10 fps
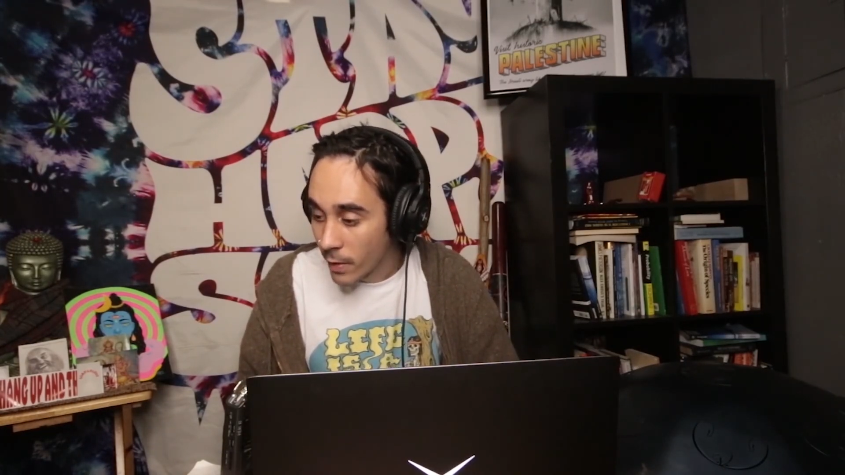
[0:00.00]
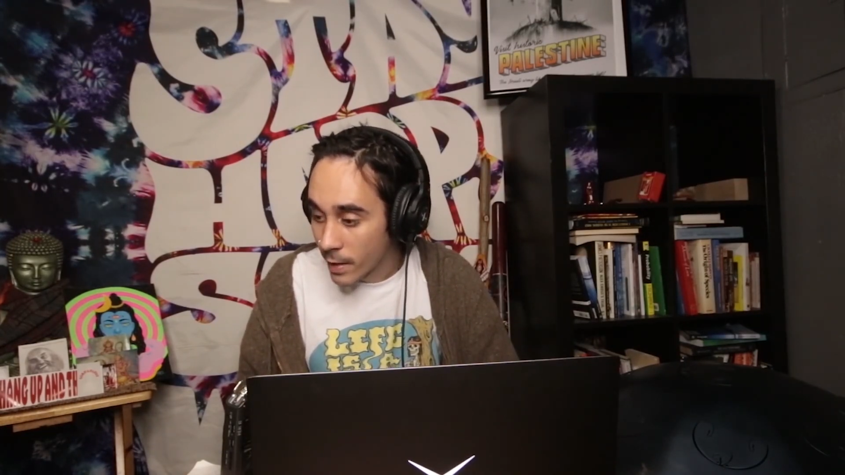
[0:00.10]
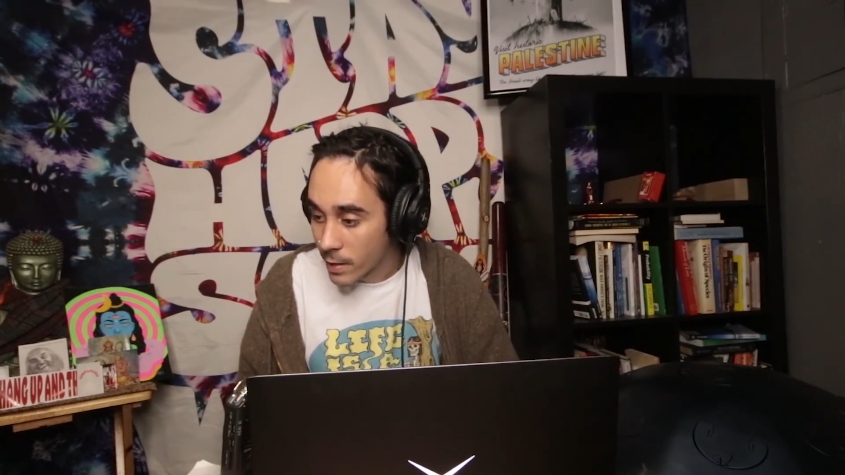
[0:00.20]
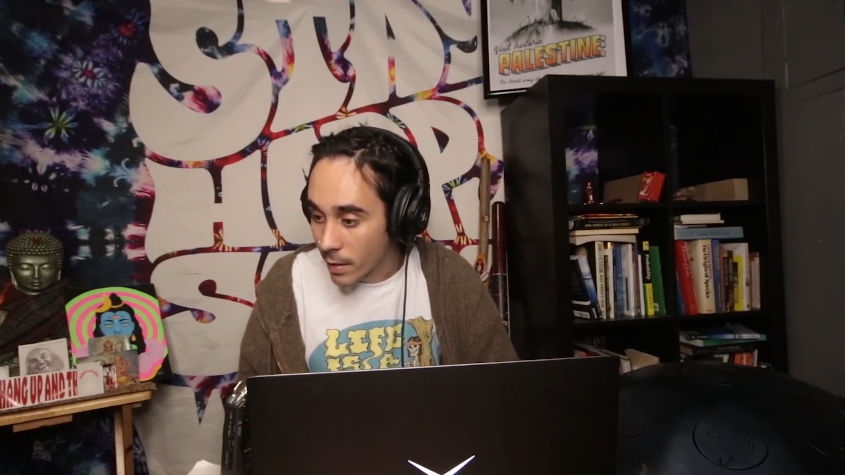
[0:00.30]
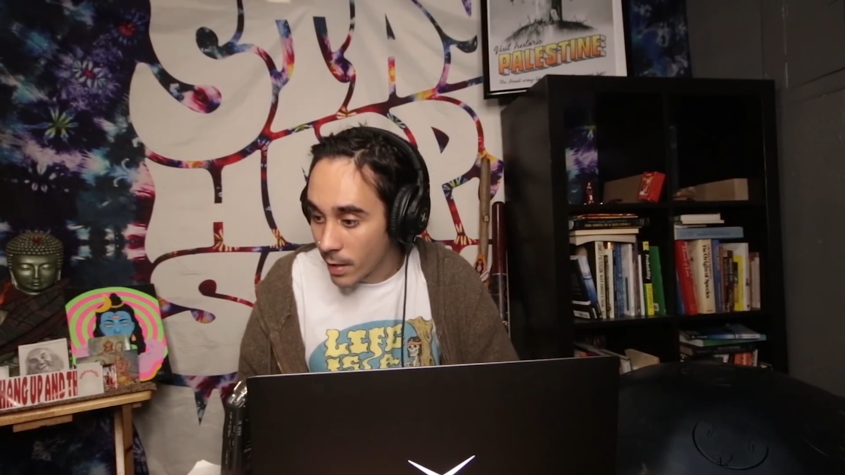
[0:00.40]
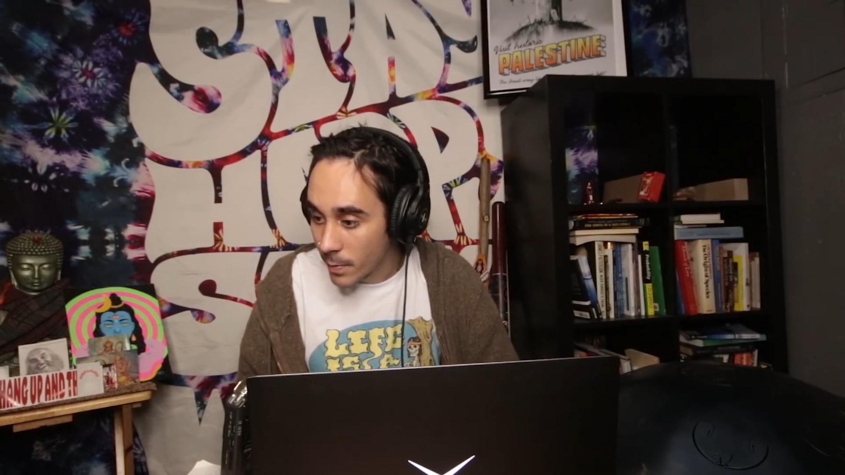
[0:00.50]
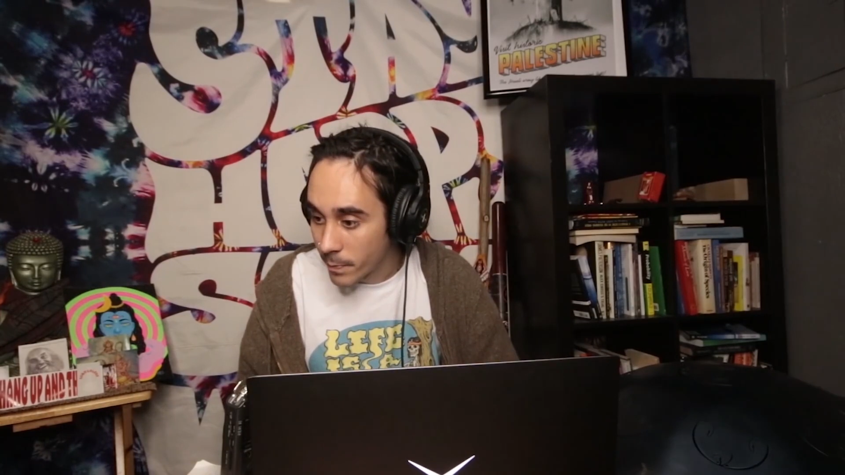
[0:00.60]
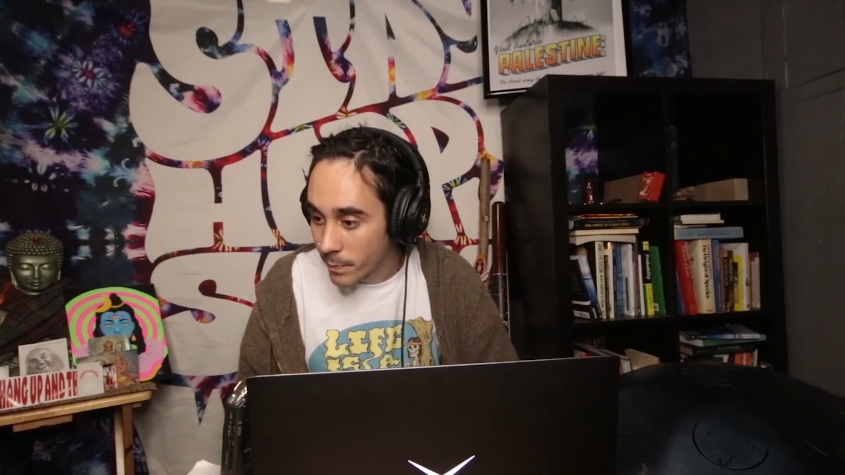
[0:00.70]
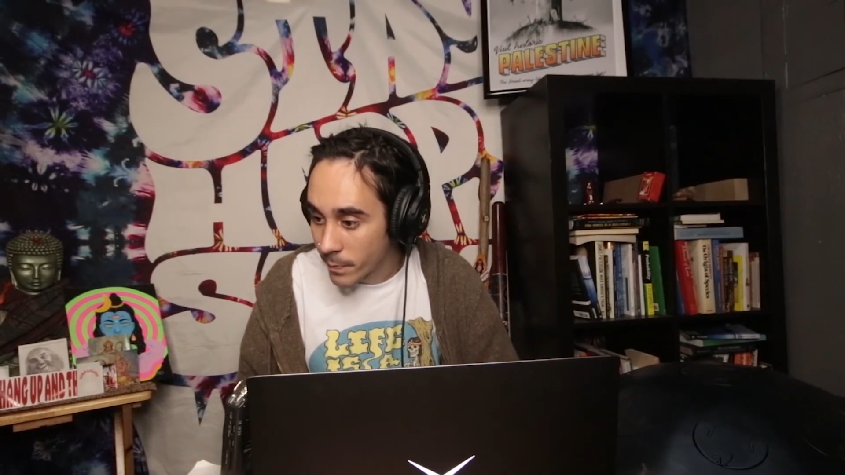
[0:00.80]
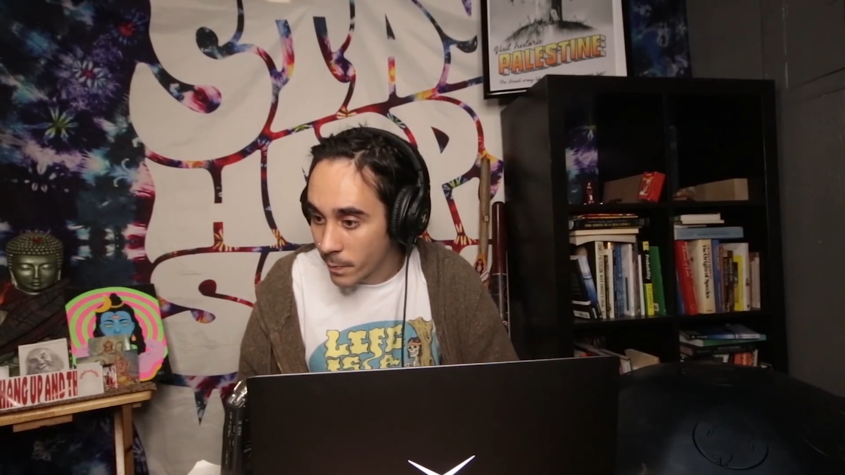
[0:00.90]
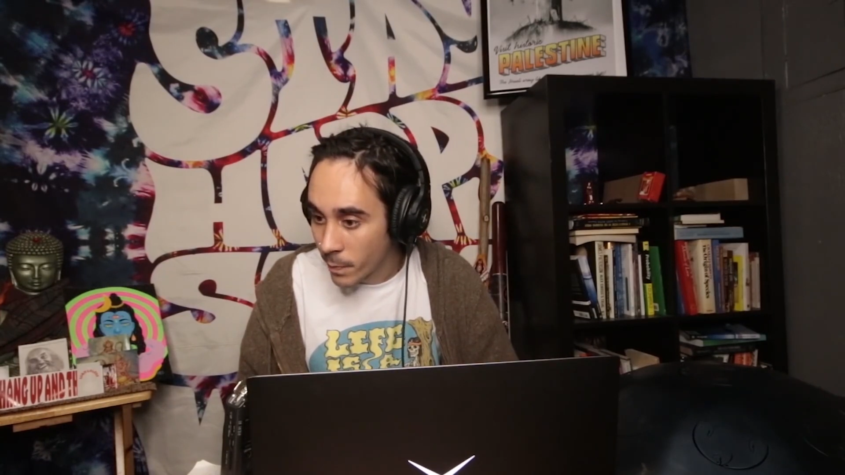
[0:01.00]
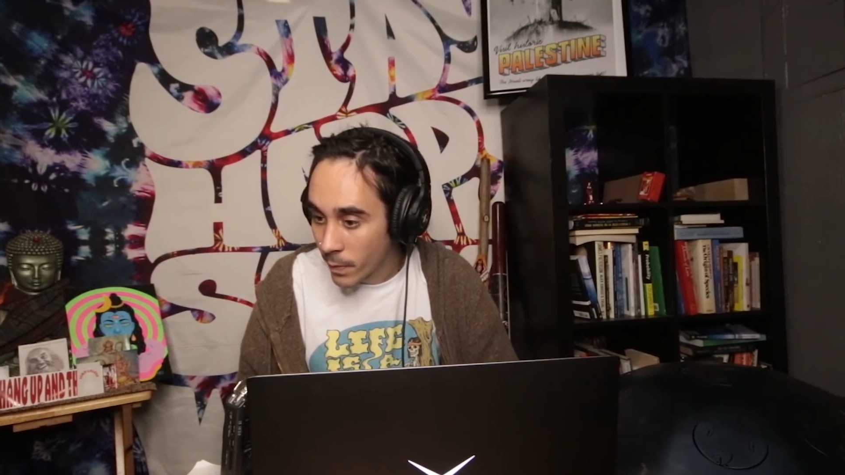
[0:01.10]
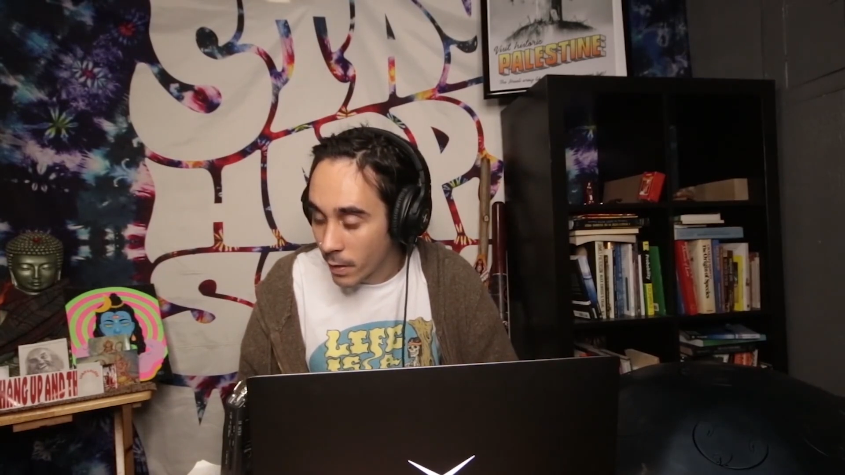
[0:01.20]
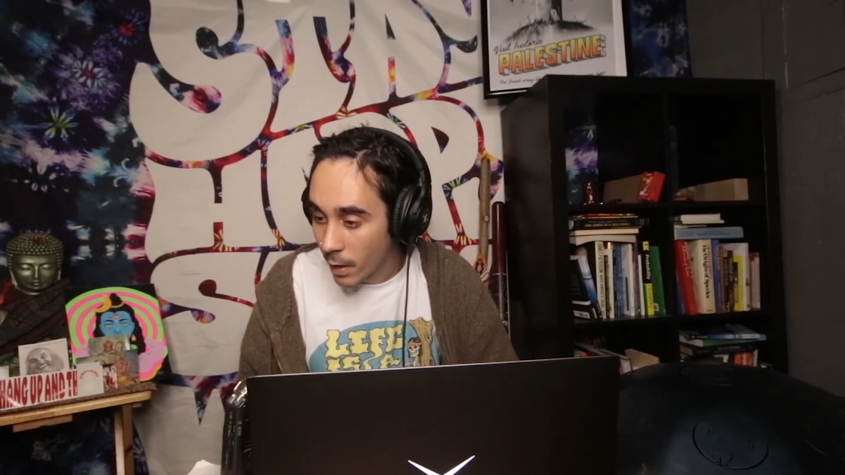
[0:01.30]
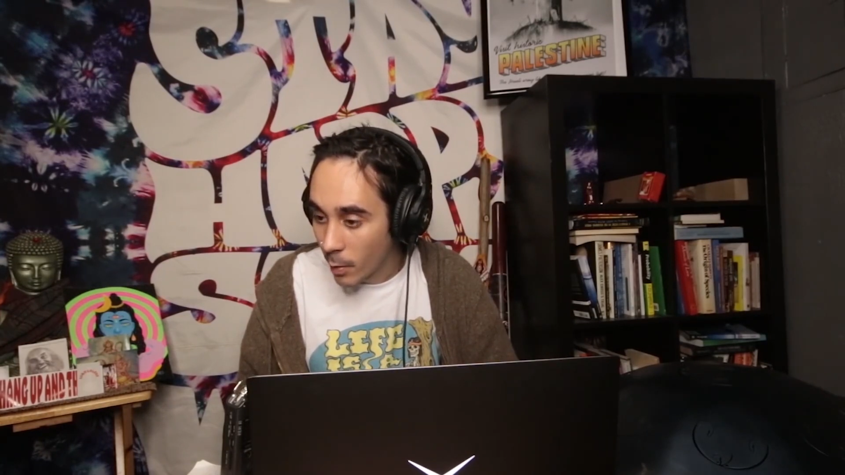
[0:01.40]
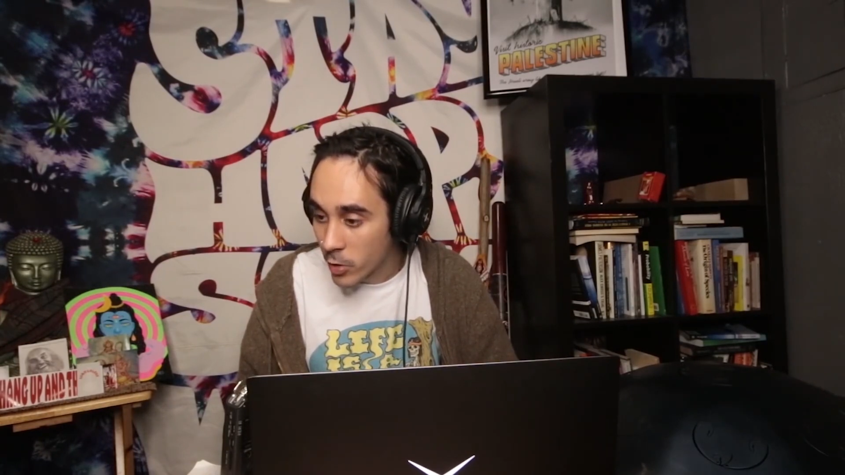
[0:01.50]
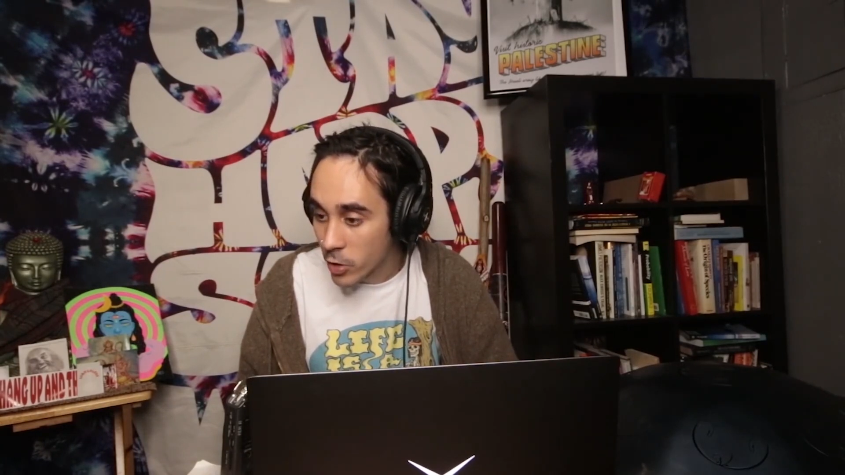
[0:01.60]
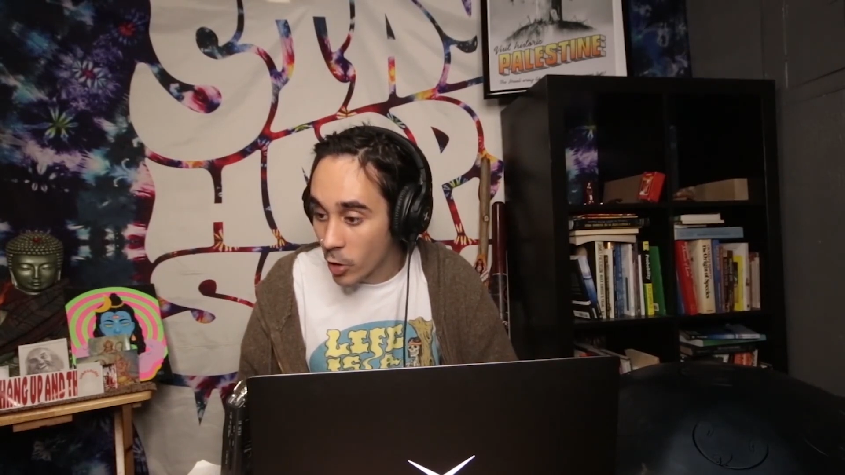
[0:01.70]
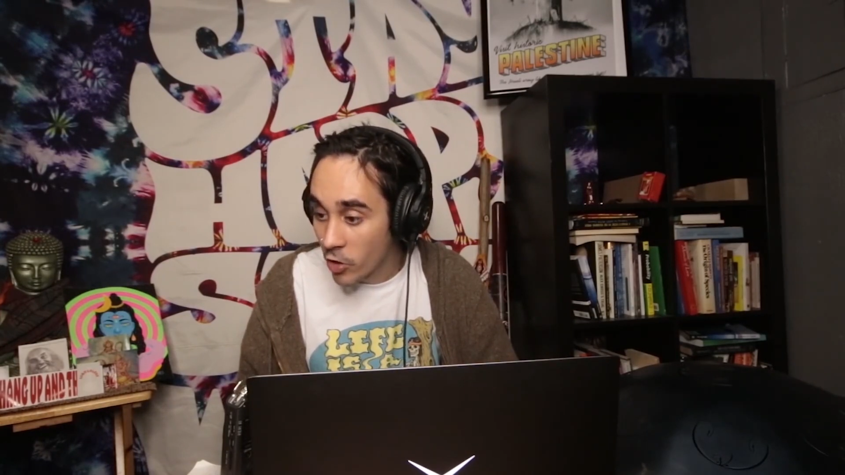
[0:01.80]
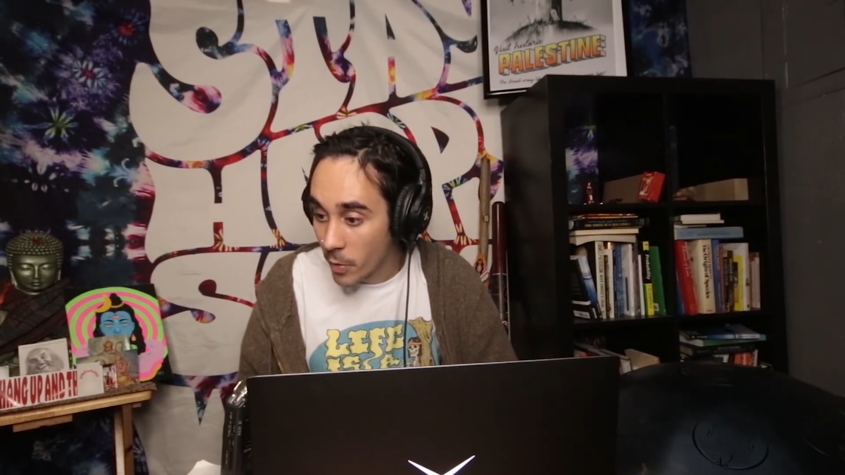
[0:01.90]
That's um, I
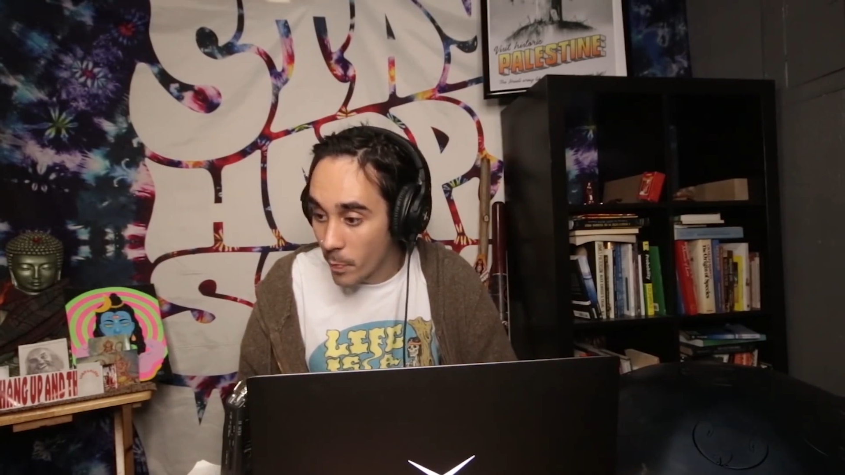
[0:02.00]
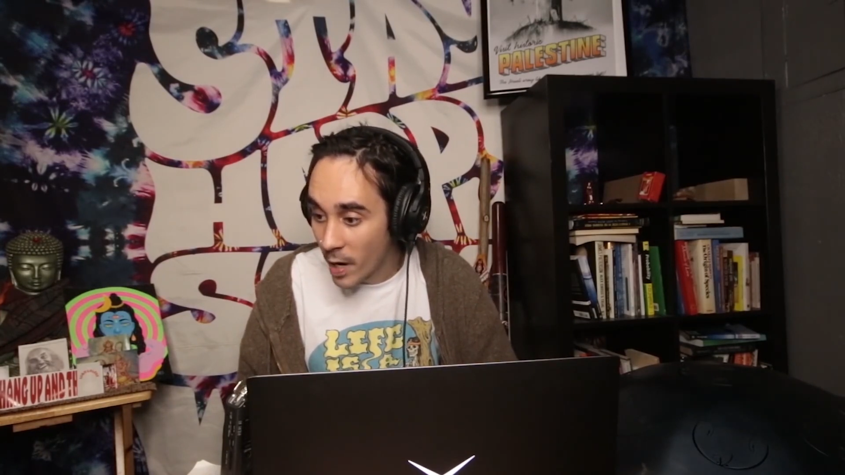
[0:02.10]
was shown the